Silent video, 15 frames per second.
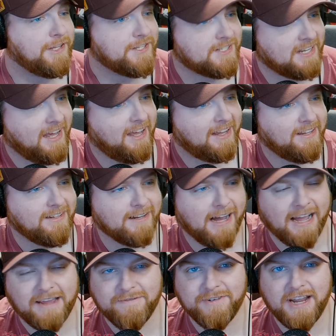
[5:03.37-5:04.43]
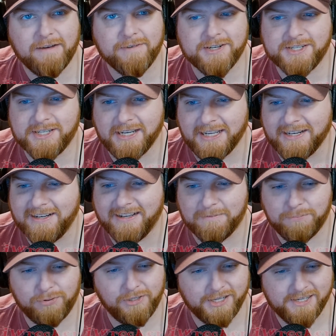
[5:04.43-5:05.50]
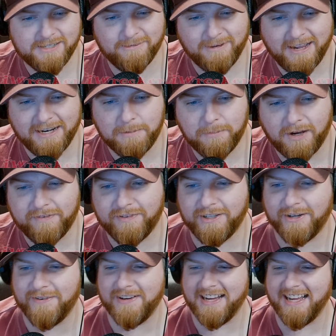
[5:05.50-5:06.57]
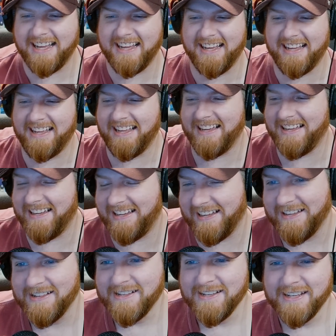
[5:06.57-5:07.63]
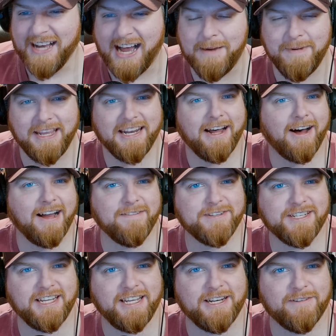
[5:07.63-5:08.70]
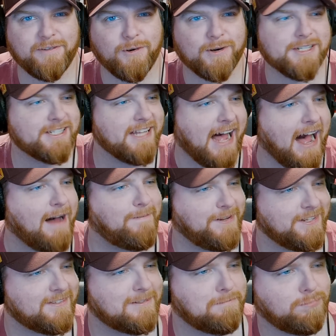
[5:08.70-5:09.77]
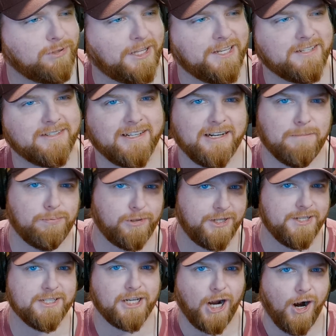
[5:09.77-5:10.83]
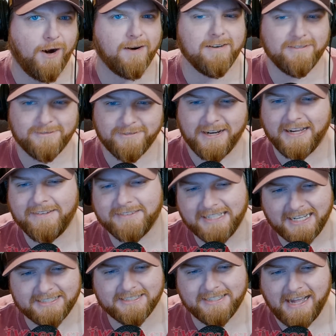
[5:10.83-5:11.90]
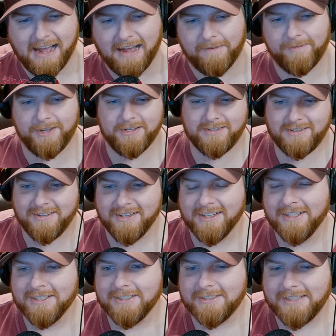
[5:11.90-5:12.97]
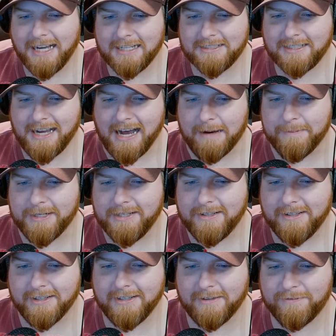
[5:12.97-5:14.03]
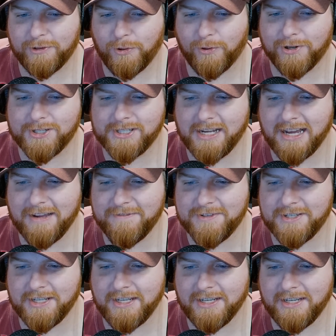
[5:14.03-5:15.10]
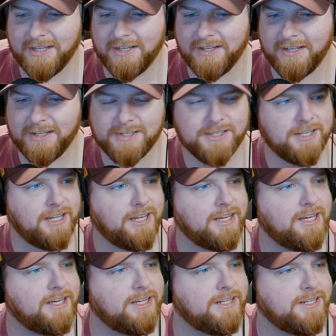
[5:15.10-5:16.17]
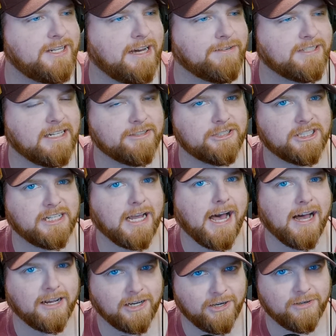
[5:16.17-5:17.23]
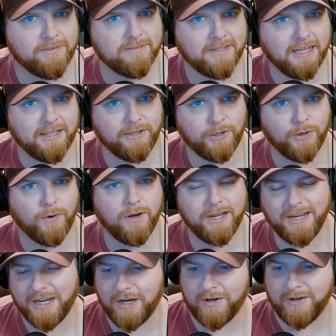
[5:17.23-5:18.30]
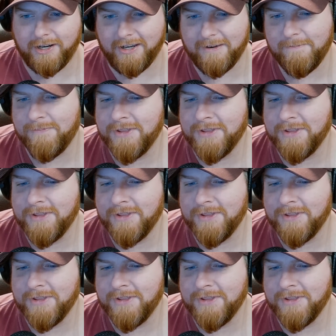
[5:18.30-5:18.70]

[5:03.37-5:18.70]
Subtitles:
say I have never seen a police ride in Buffalo. I mean, I've seen, of course, the obvious police in a police car, right? That's the obvious. That's common. Of course, I've seen in downtown Chicago, Illinois area,